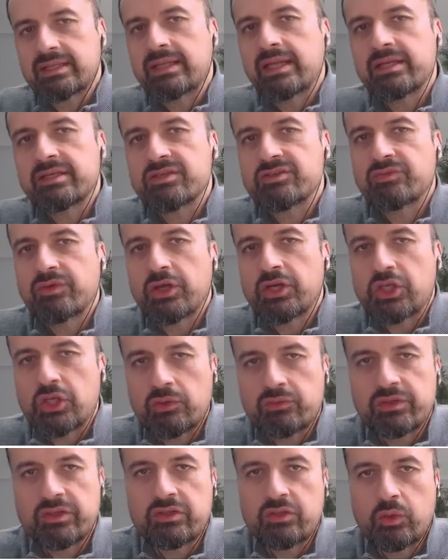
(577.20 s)
get the latest version
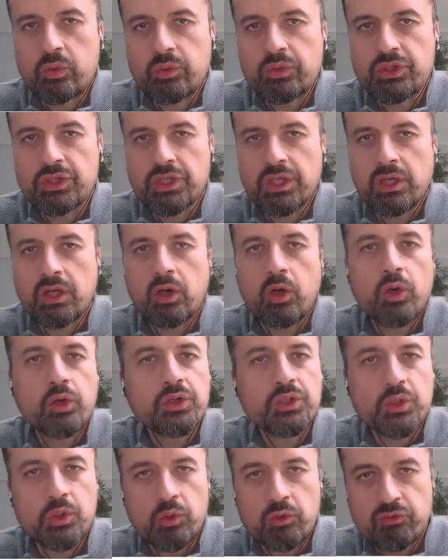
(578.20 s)
of this launcher
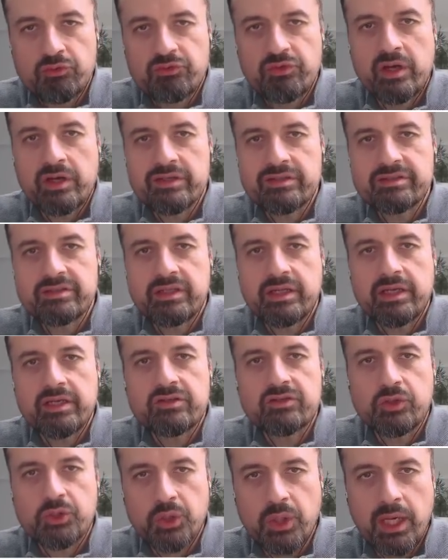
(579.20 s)
on your Fire
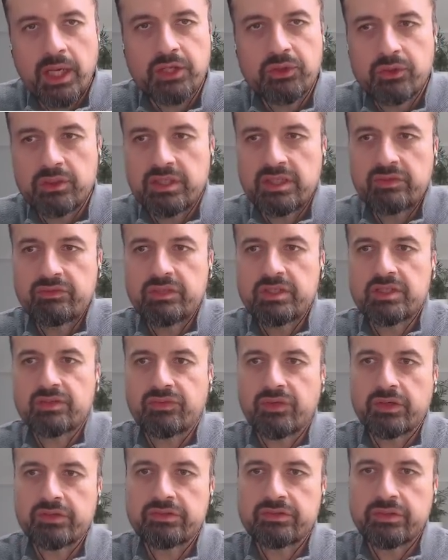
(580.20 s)
Sticks, on your Android TV
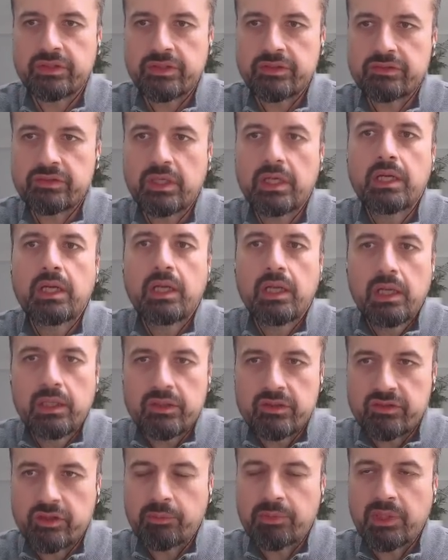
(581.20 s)
devices,
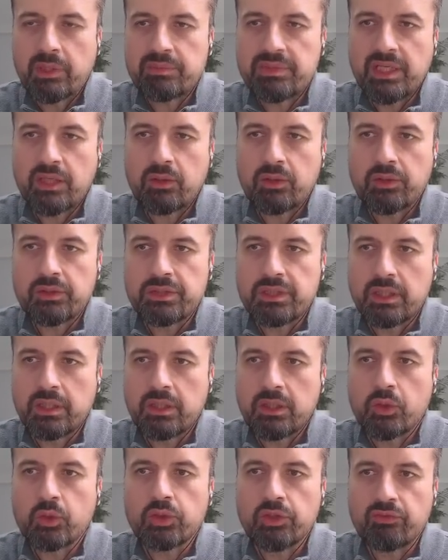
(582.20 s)
just open up
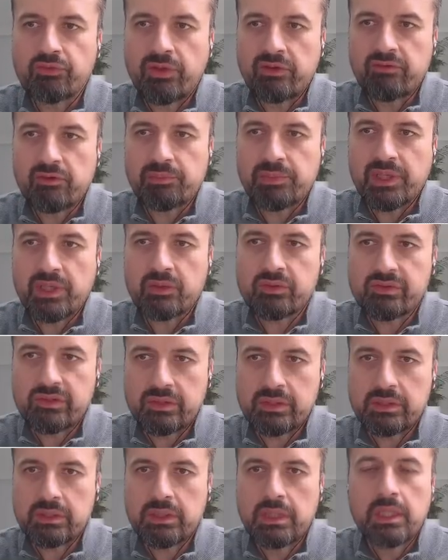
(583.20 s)
Downloader or your favorite
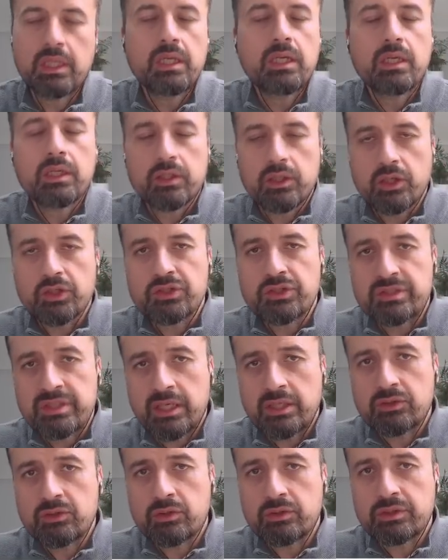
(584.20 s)
browser, go to
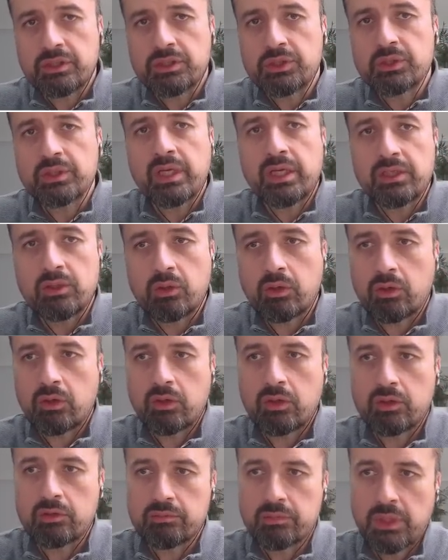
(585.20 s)

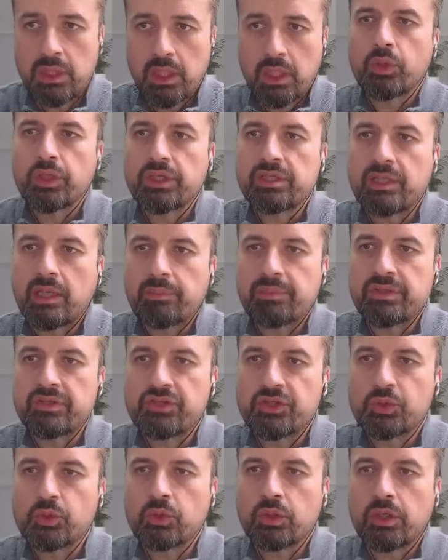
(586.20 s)
tdoctoruk.com, or you can type in
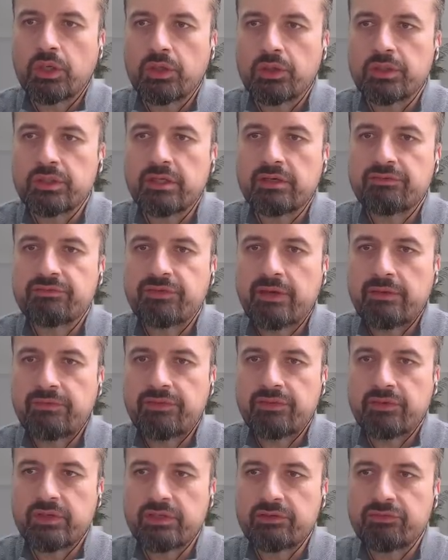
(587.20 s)
this short code
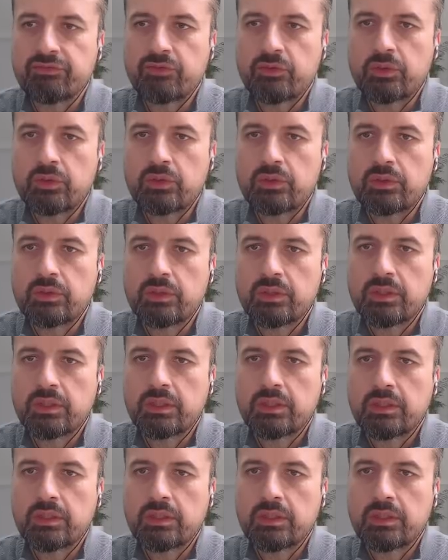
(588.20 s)
534-02.